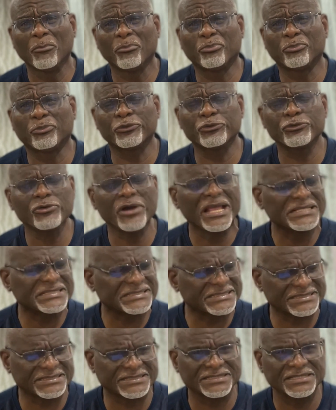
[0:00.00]

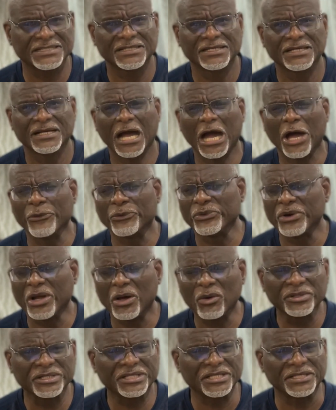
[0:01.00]
press
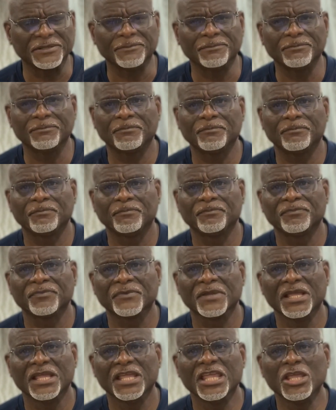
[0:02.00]
around him,
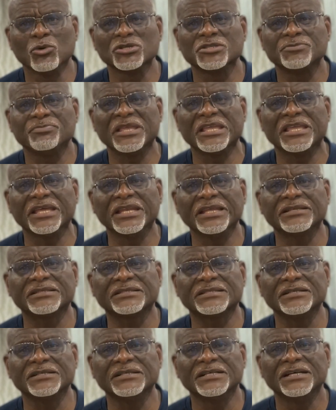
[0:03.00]
he was beginning
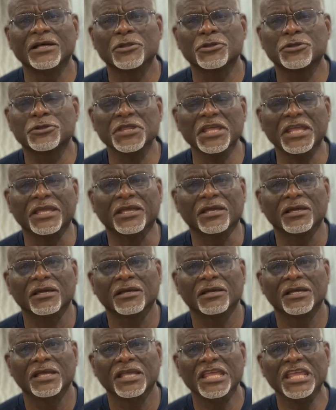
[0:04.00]
to think
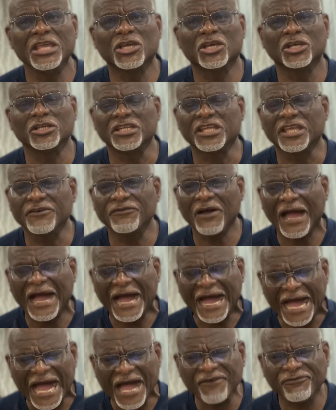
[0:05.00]
he could give
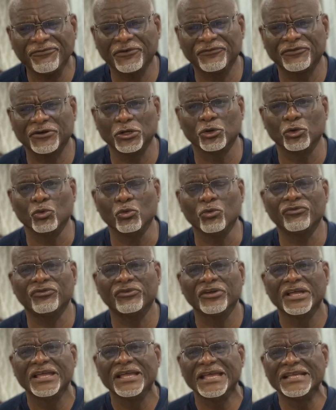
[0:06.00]
half of a loaf
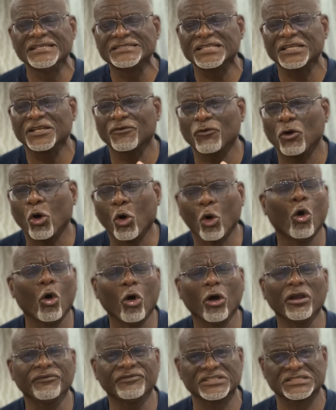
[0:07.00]
instead of
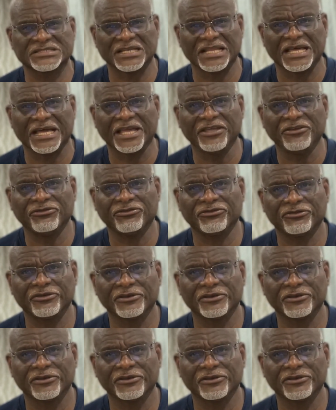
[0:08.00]
all of his life.